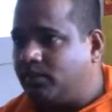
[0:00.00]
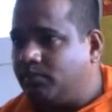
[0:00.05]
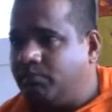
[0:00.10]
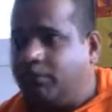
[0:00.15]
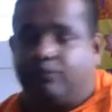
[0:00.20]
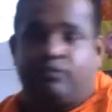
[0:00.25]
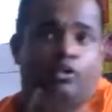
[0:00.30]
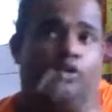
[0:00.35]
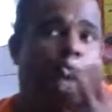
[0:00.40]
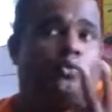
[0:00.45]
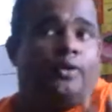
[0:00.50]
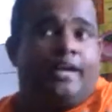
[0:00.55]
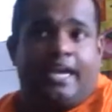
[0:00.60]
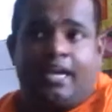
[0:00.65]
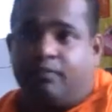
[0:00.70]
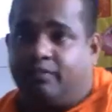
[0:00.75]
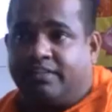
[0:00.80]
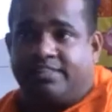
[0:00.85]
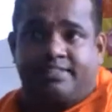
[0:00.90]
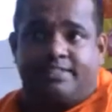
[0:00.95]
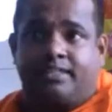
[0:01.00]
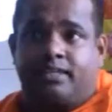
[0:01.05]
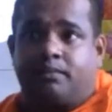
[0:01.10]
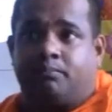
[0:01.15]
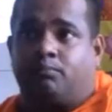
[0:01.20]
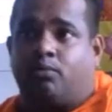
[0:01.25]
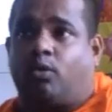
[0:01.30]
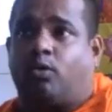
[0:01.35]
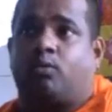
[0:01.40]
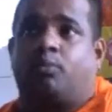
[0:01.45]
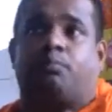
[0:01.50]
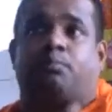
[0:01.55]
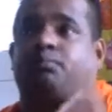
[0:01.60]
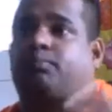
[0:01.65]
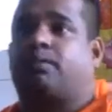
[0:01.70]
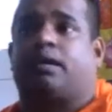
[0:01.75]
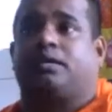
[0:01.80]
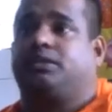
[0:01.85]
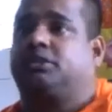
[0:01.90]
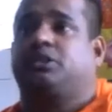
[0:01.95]
Before you gain wisdom or
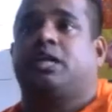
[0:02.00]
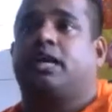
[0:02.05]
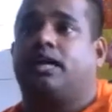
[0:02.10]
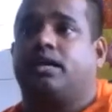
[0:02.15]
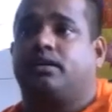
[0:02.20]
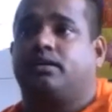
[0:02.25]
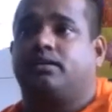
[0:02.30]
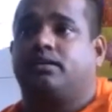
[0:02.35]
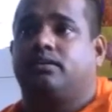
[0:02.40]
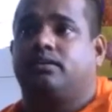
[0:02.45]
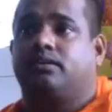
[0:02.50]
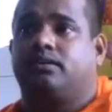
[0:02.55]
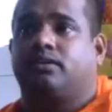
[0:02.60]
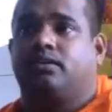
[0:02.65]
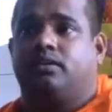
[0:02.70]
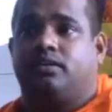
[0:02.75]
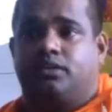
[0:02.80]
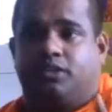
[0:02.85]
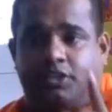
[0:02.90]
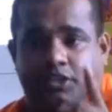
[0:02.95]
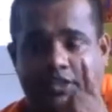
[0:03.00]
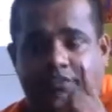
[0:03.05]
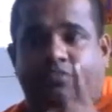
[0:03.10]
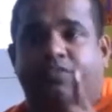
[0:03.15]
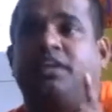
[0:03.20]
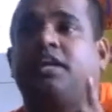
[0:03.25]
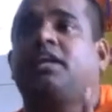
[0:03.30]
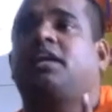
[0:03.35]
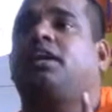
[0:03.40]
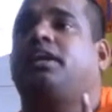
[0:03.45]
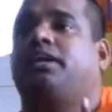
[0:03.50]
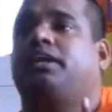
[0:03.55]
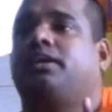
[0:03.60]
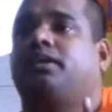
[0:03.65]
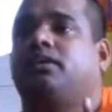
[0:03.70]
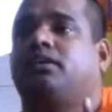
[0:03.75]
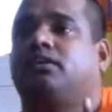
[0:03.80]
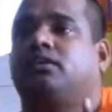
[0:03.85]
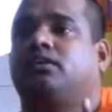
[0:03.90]
prajna, definitely